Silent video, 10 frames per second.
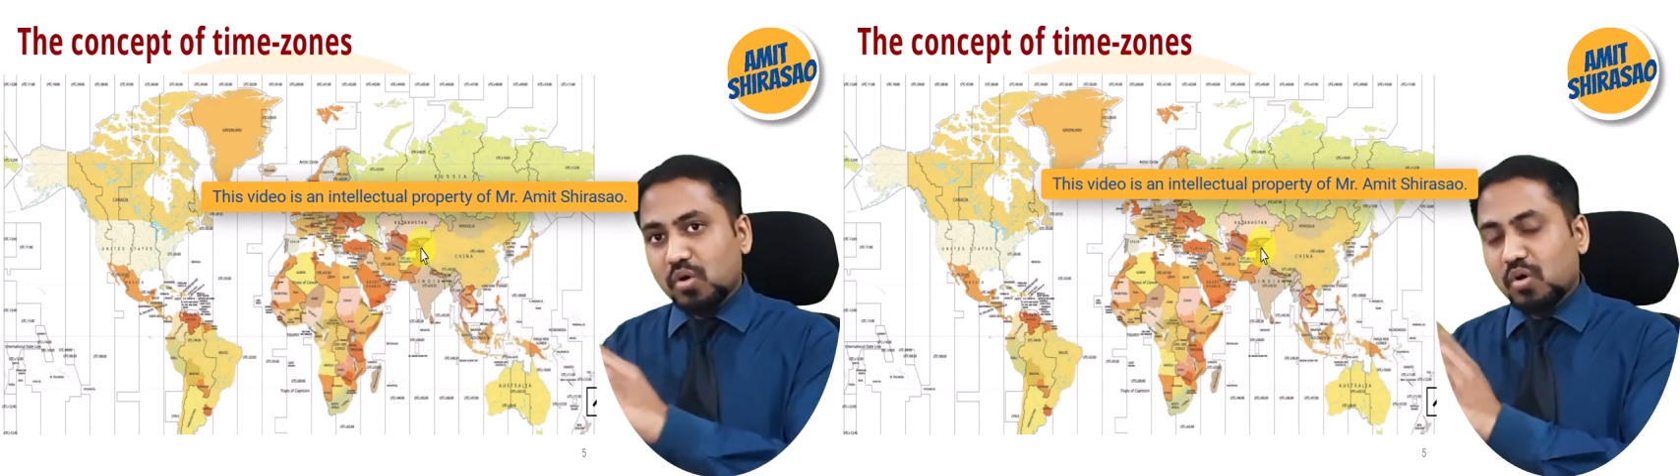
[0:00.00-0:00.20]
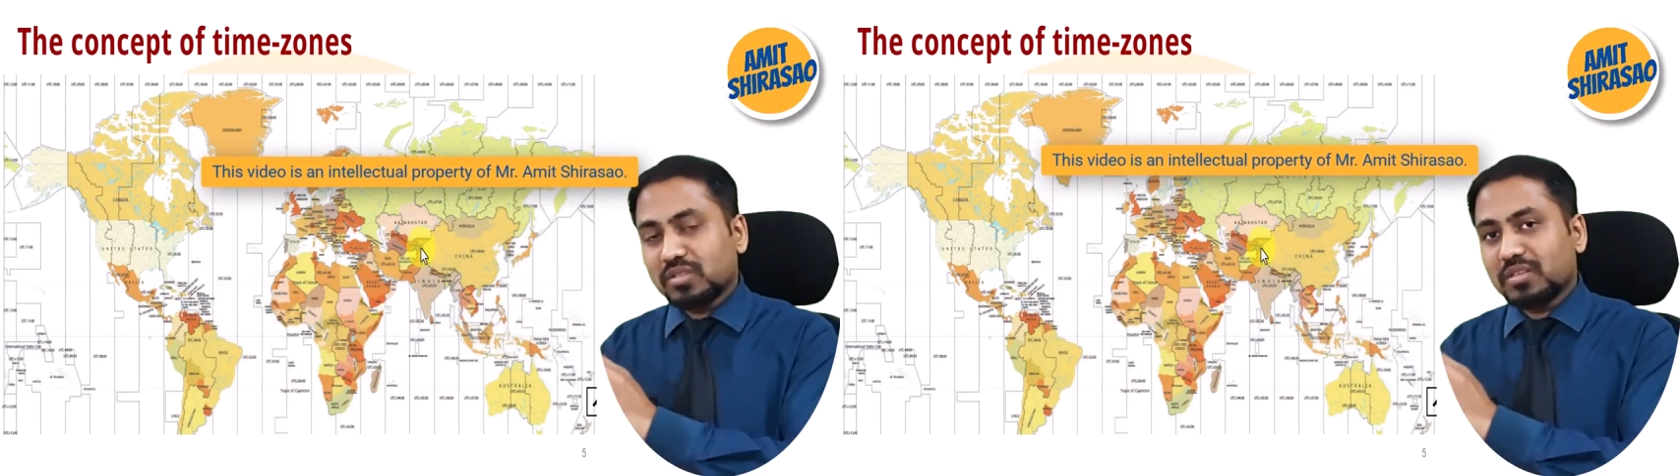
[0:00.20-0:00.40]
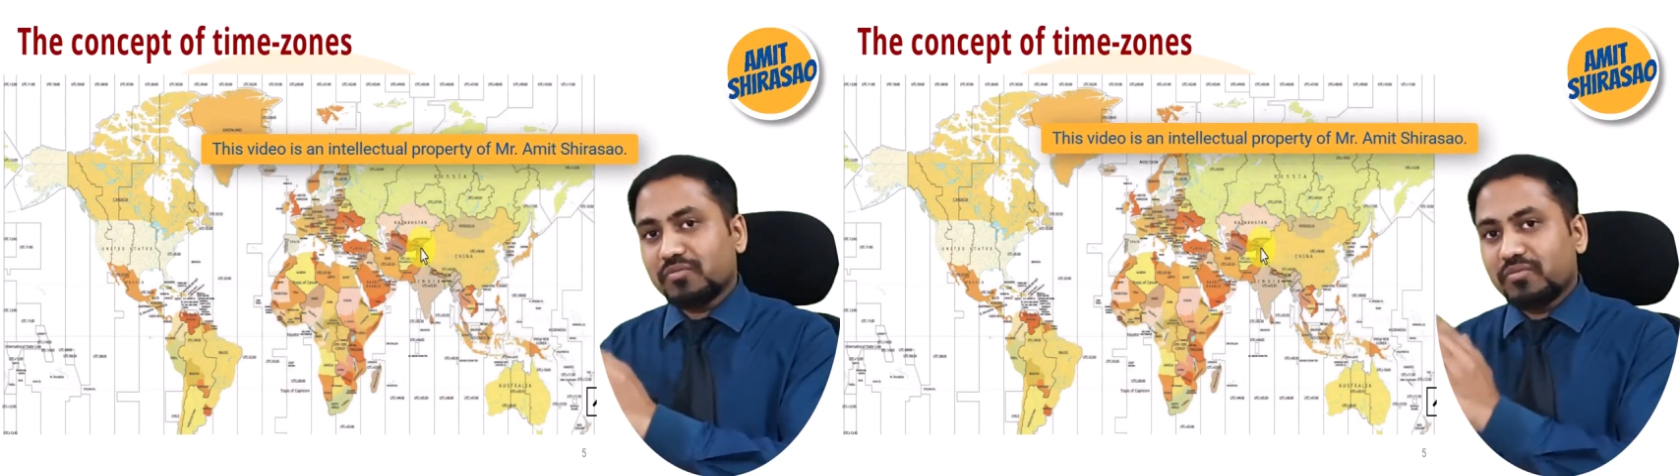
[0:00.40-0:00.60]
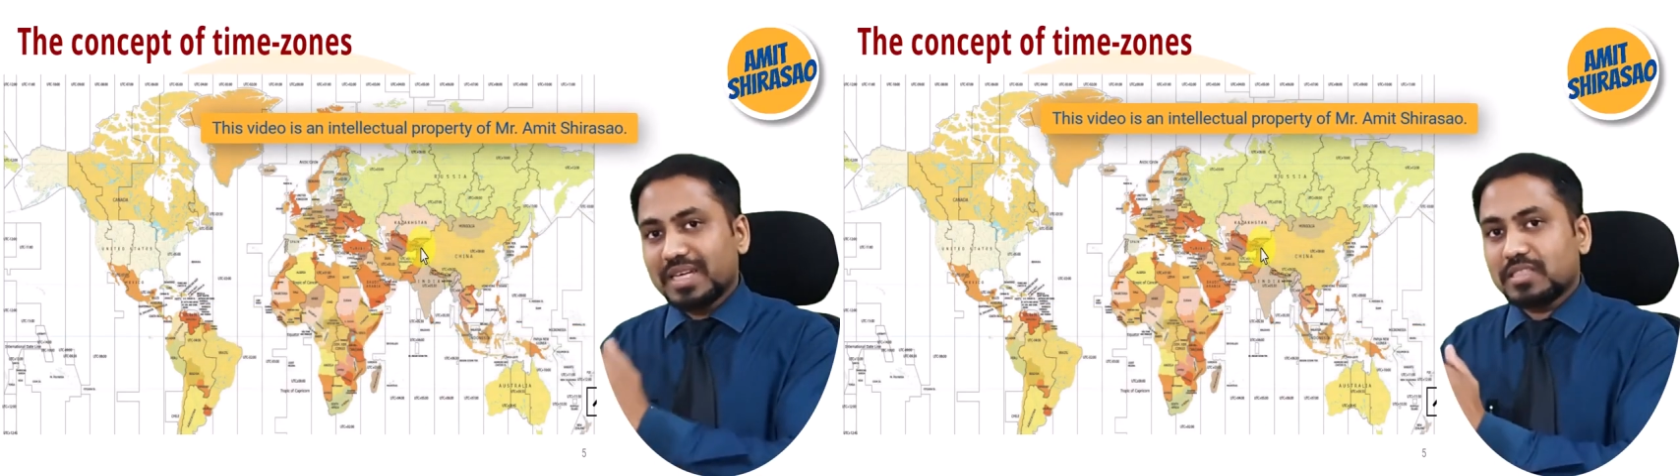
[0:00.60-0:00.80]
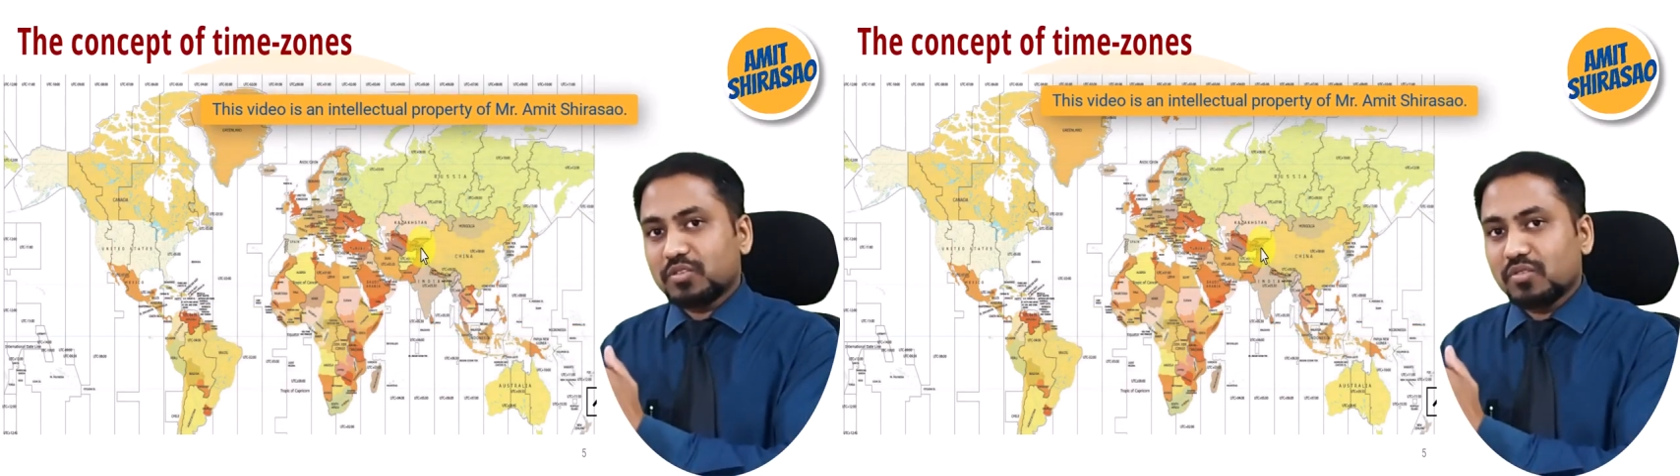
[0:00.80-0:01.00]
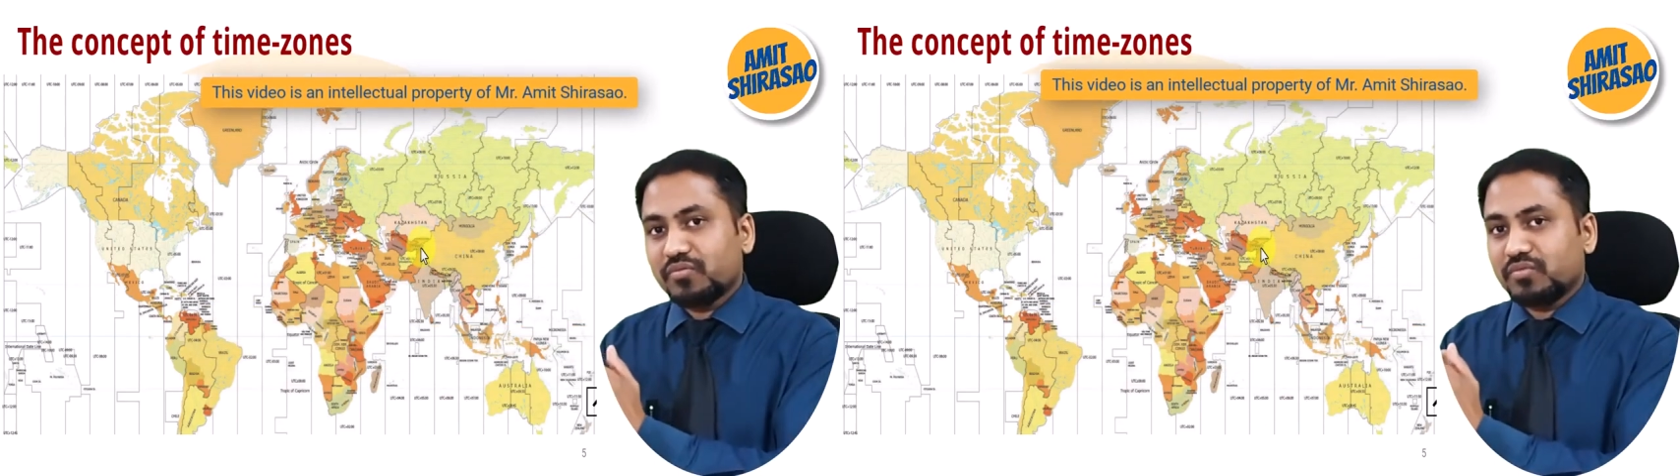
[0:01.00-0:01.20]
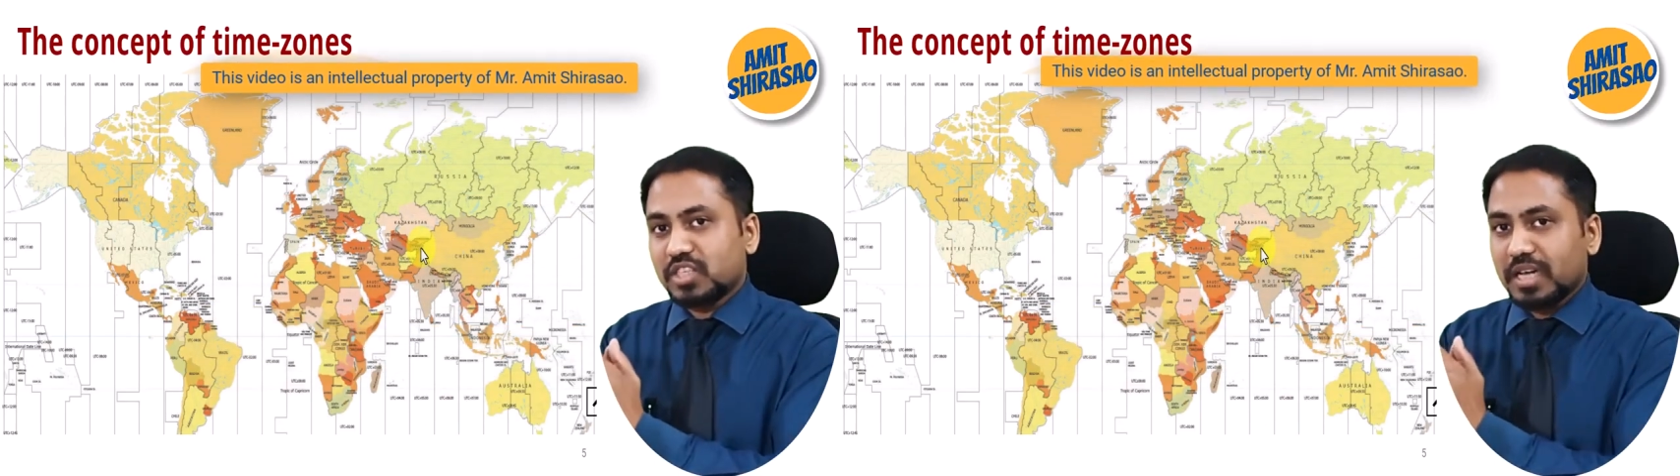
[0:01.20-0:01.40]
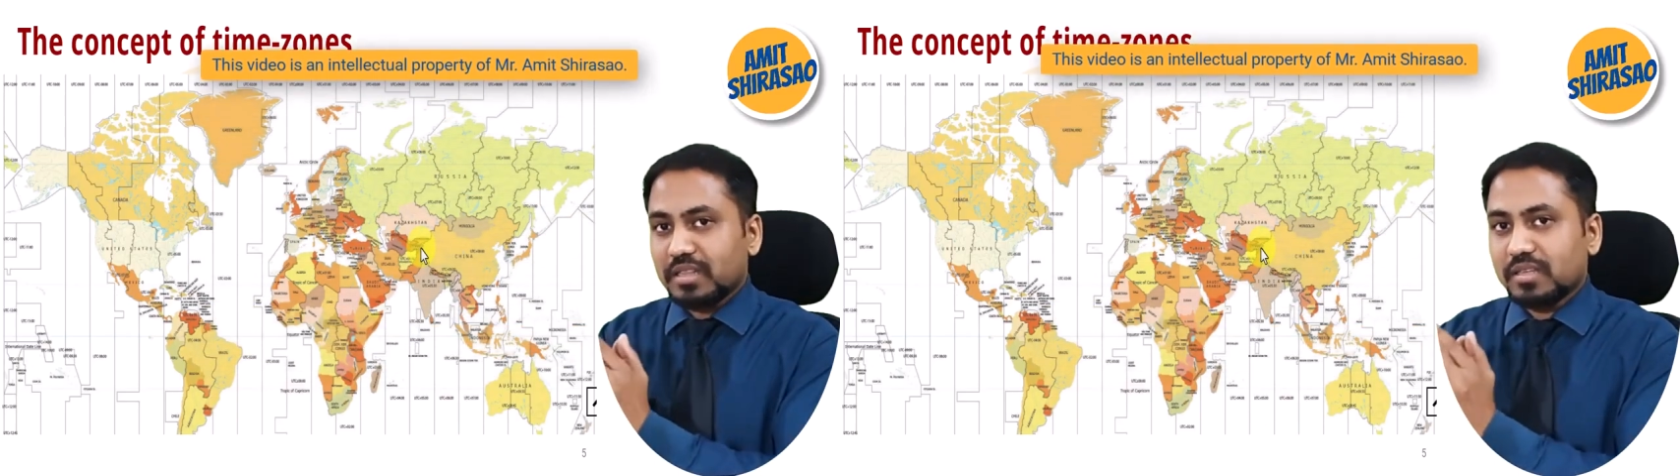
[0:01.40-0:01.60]
on the west of
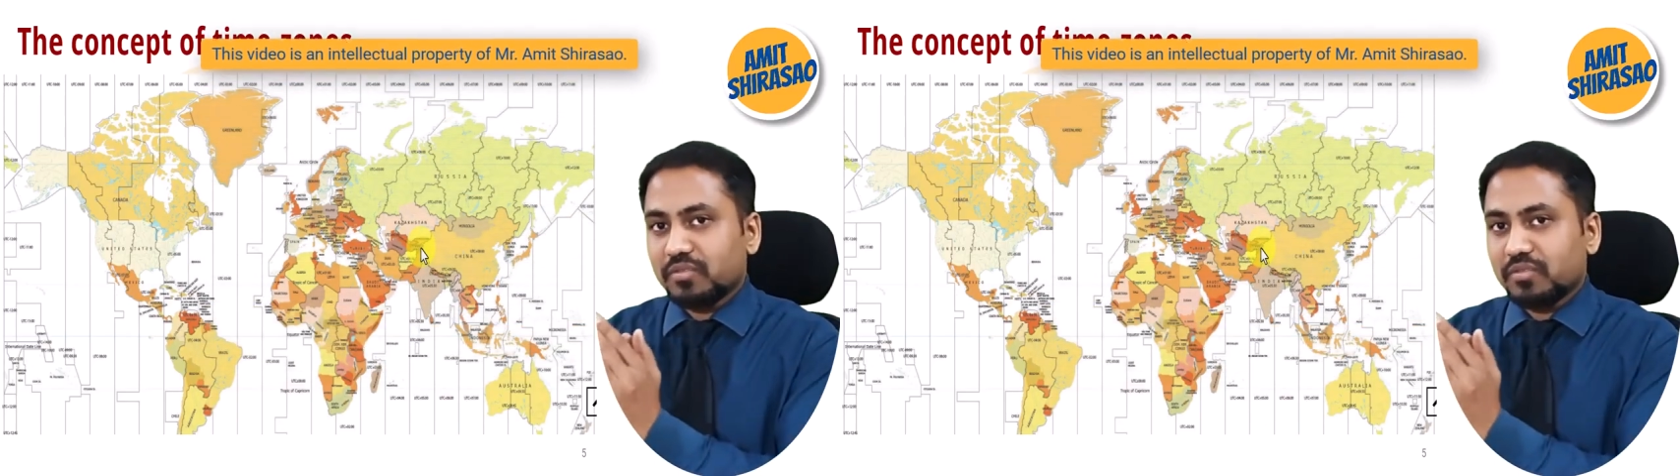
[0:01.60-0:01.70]
China,